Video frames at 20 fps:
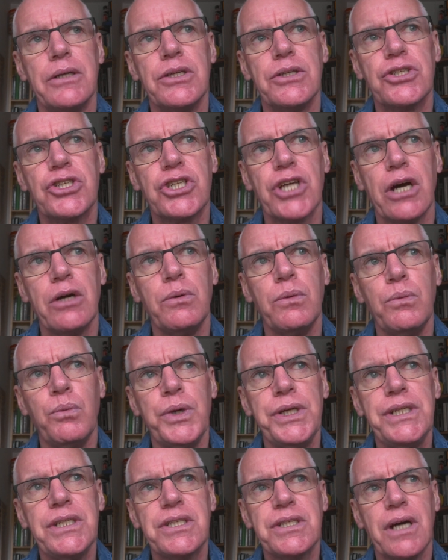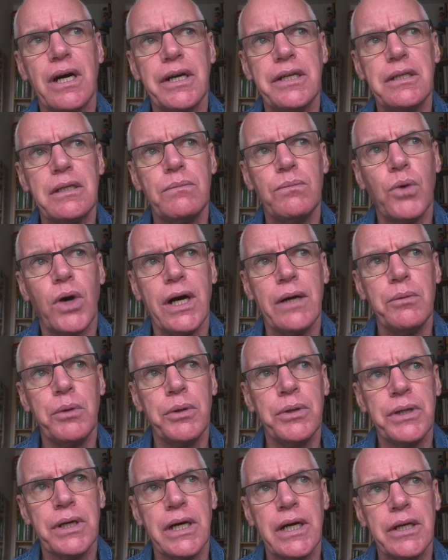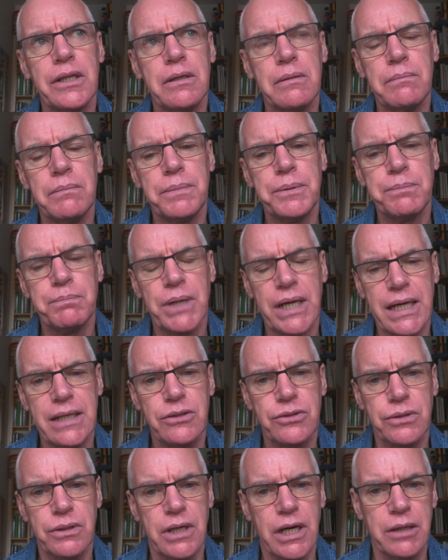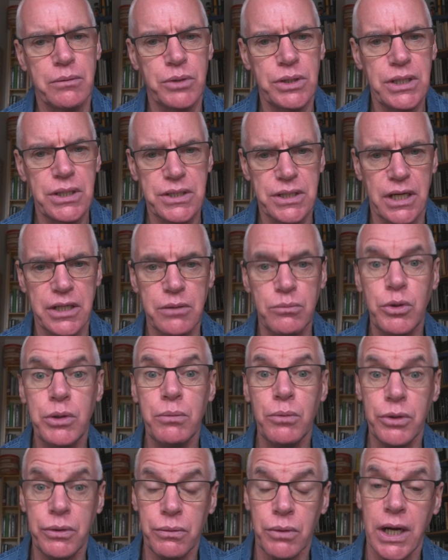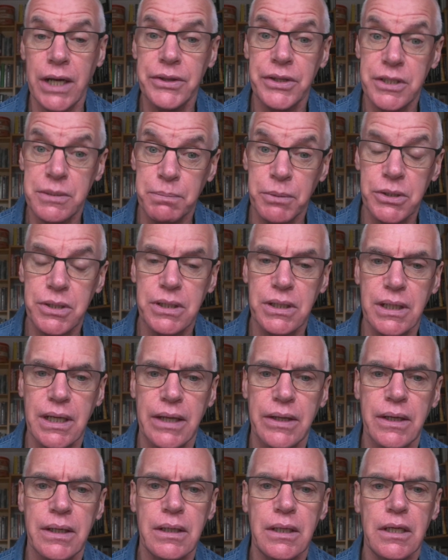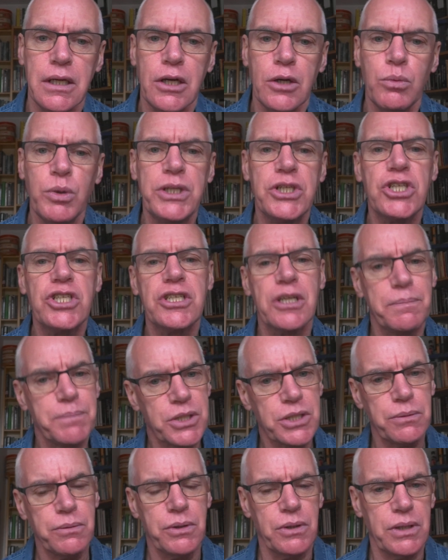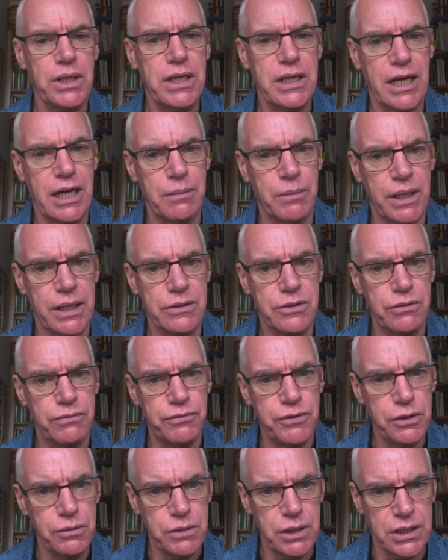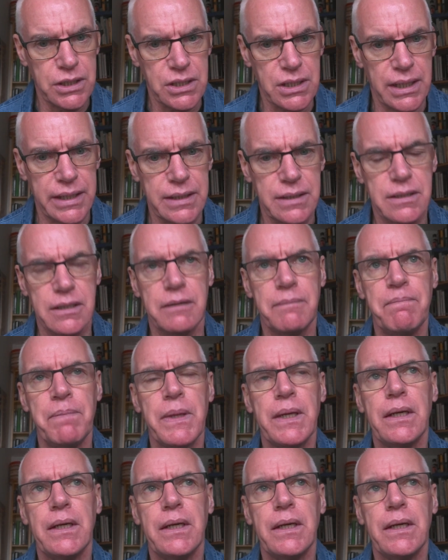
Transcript: So we decided while we were there that Mahendra and we decided we would write this book together, which subsequently came out a few years later.